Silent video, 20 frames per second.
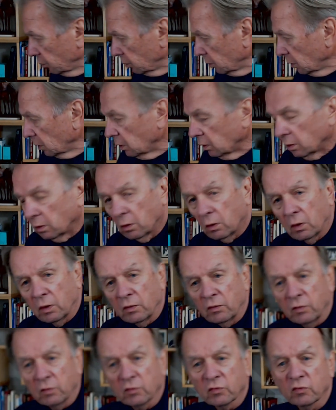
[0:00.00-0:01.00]
on your
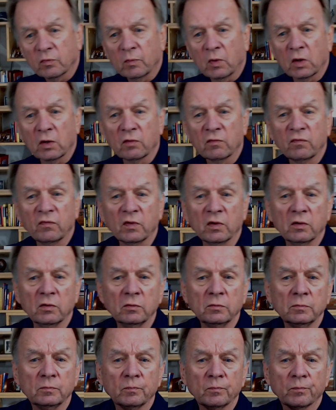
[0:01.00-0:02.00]
smartphone
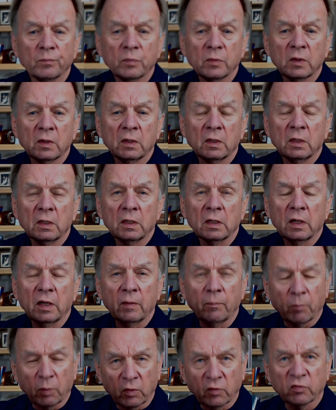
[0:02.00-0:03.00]
a
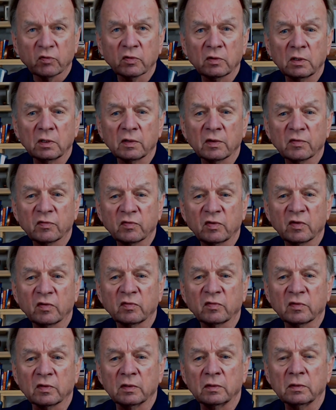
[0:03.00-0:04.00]
personal
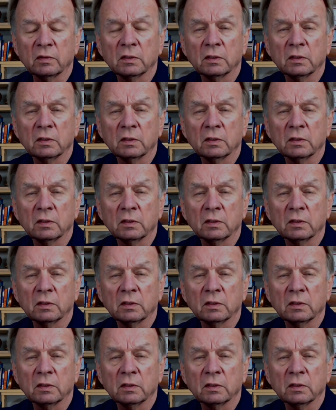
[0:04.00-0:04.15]
assistant